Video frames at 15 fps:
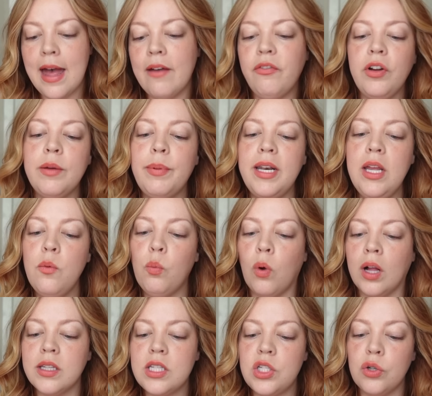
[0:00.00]
Everybody
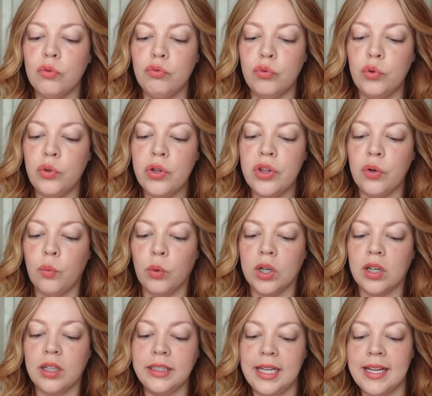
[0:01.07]
Wants to Rule the
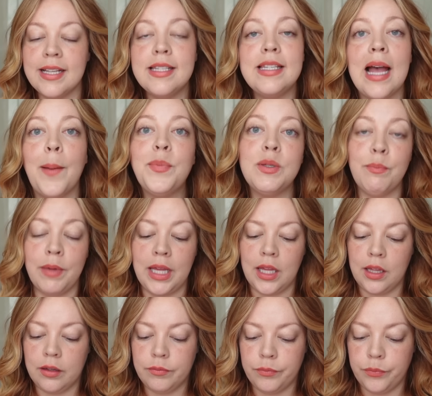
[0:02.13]
World Except
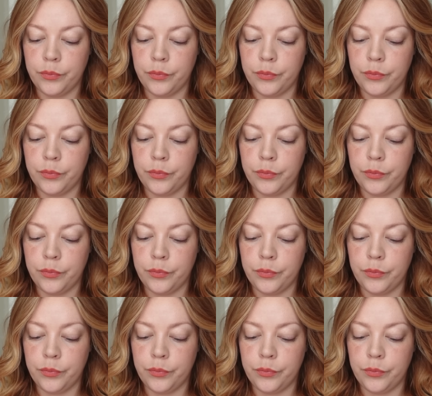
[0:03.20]
Me,